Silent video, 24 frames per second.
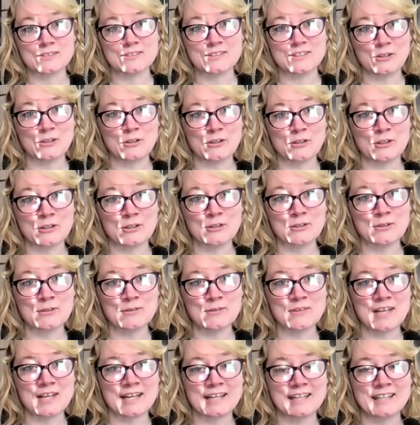you know,
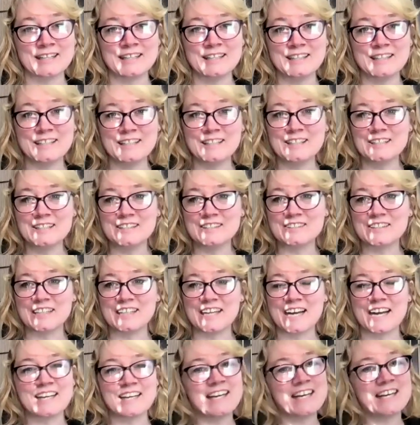like like
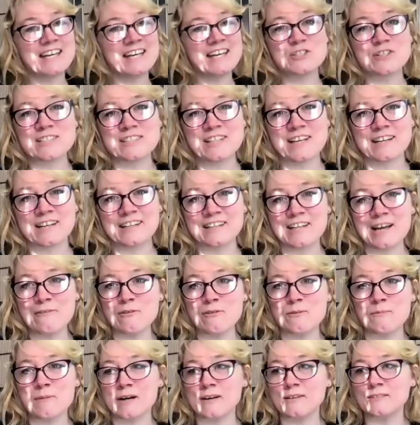I can't stress that enough
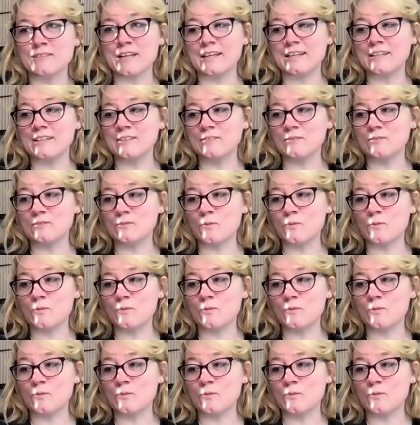about like